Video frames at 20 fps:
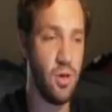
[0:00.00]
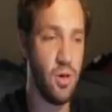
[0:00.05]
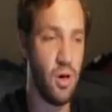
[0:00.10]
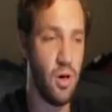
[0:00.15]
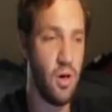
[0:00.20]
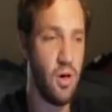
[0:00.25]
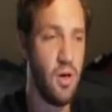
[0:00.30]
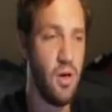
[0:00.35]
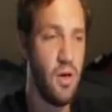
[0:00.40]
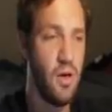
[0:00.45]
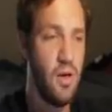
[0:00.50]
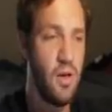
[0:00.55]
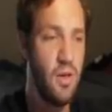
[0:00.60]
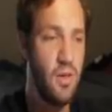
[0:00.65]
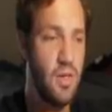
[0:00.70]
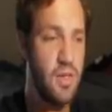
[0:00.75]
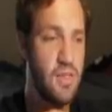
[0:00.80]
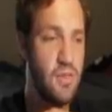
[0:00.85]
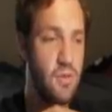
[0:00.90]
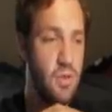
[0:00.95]
car.
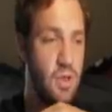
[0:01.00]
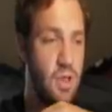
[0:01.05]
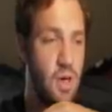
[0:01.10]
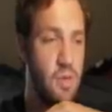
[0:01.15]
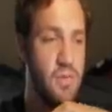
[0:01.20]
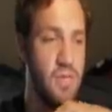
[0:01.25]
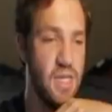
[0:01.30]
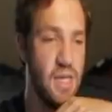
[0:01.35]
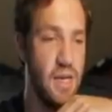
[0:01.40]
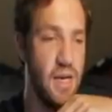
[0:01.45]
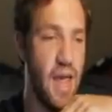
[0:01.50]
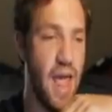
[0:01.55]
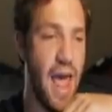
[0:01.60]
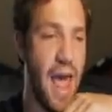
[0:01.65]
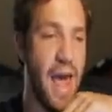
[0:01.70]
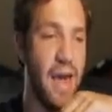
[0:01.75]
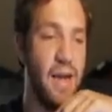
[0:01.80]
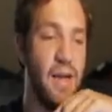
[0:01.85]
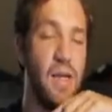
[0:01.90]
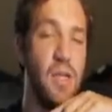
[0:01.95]
This one comes in
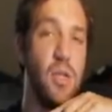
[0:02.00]
at